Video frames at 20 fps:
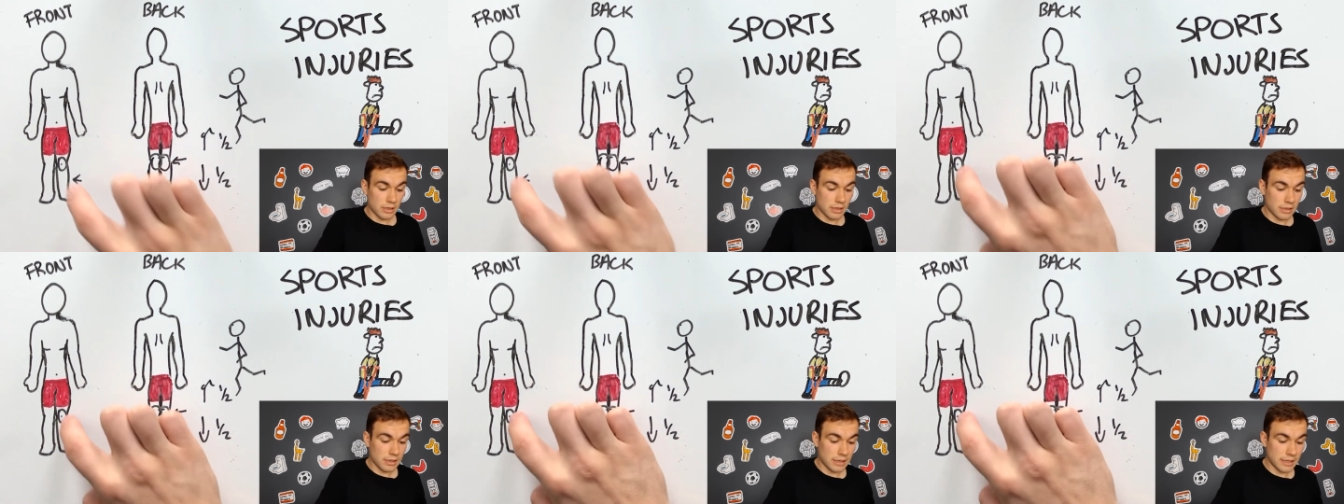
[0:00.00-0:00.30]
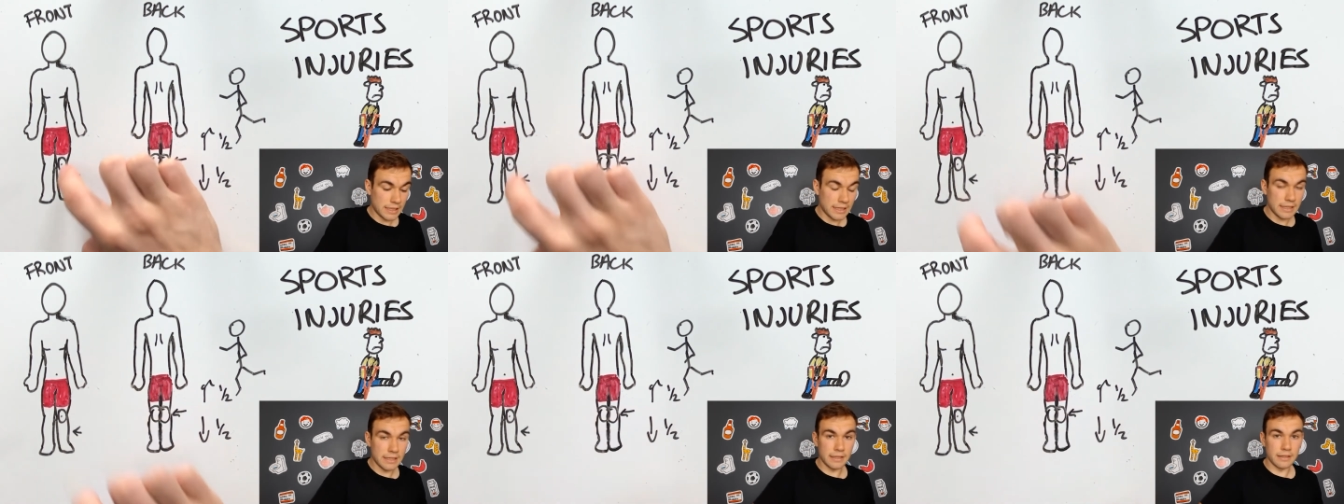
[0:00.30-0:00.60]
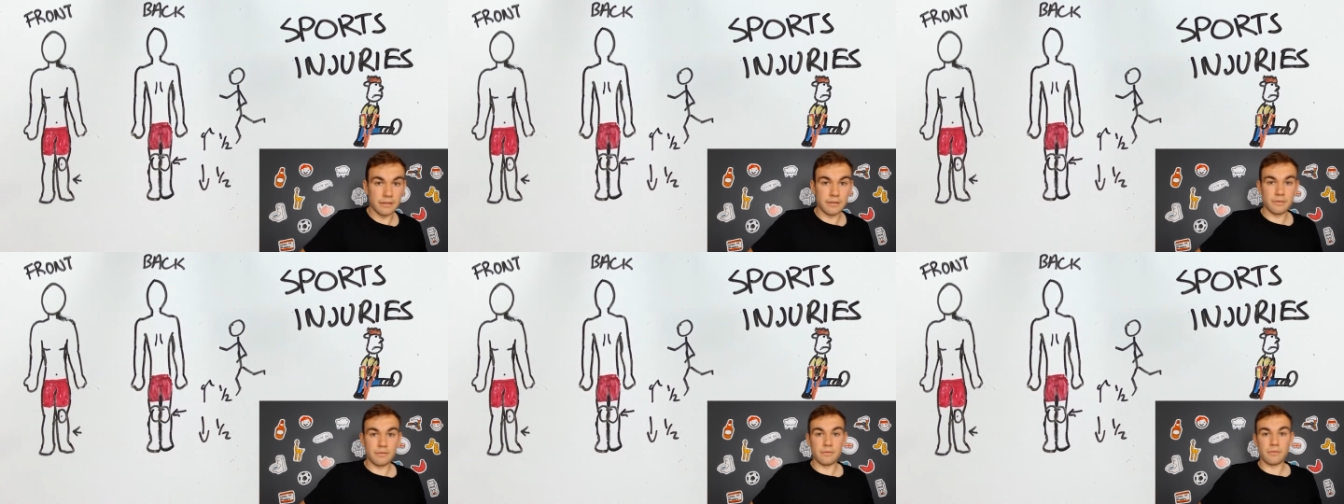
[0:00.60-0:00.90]

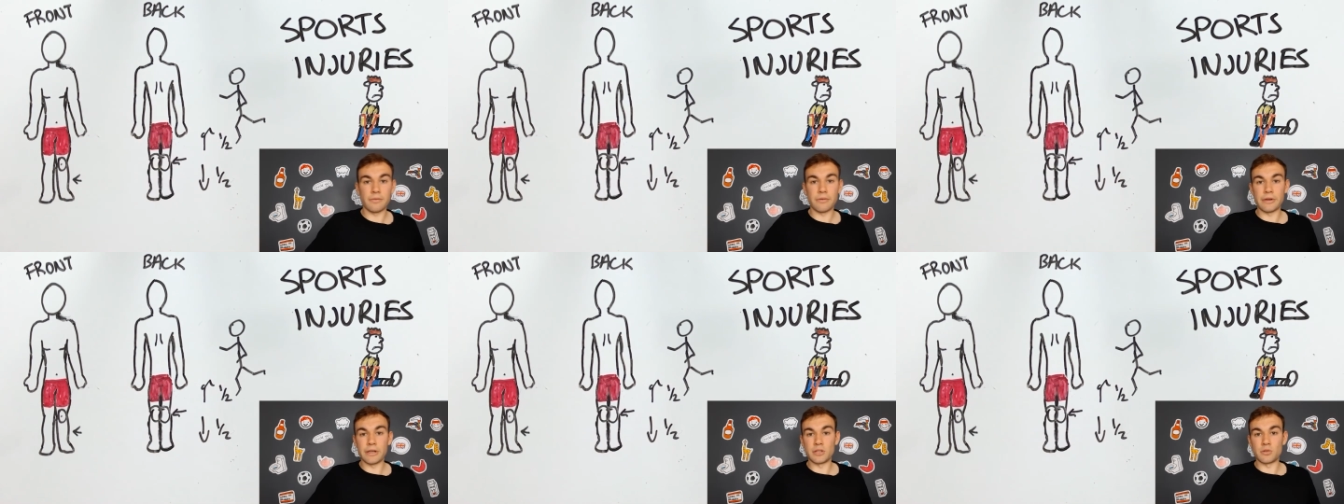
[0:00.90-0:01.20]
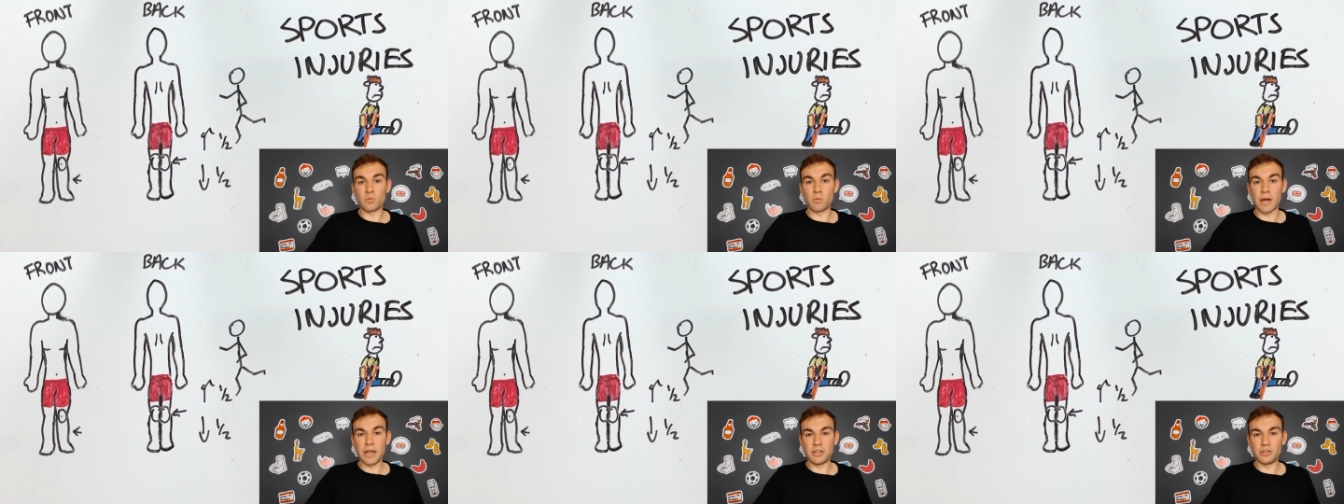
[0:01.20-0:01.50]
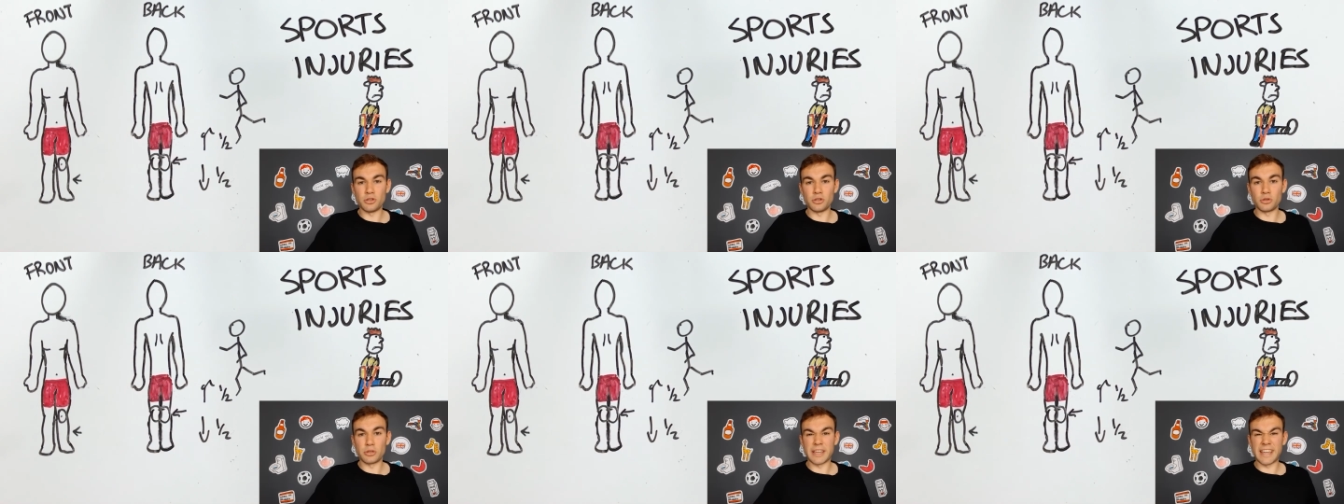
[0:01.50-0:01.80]
knee is when
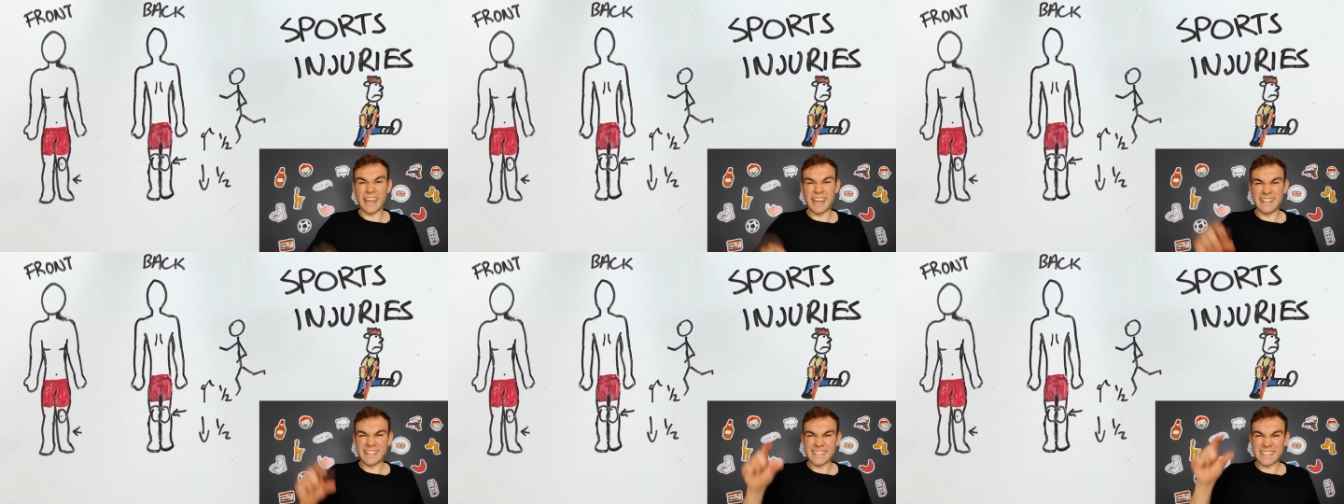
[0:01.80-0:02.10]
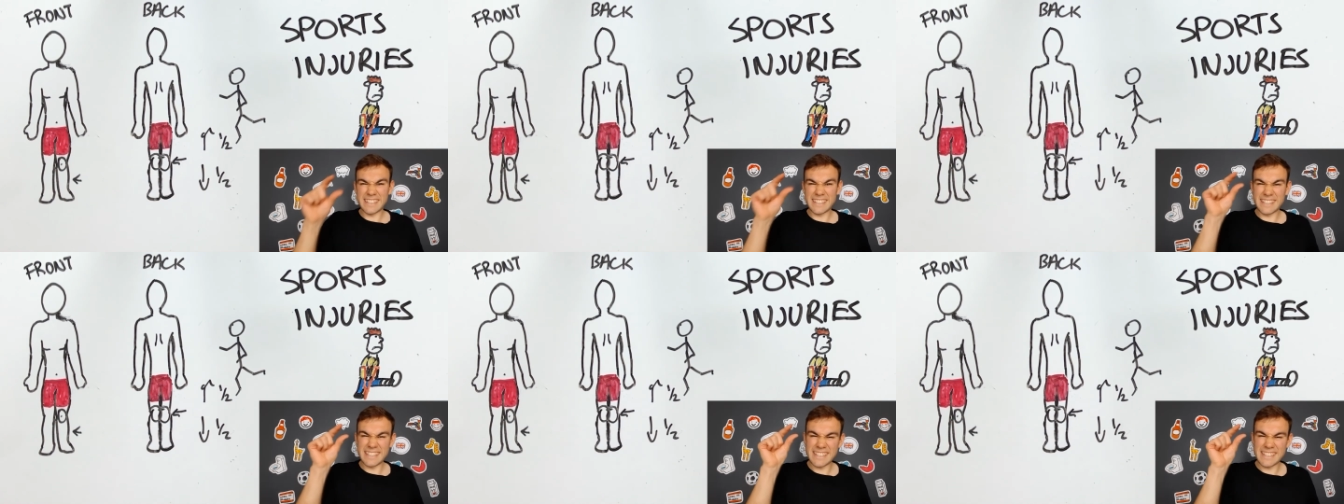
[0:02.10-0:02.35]
you get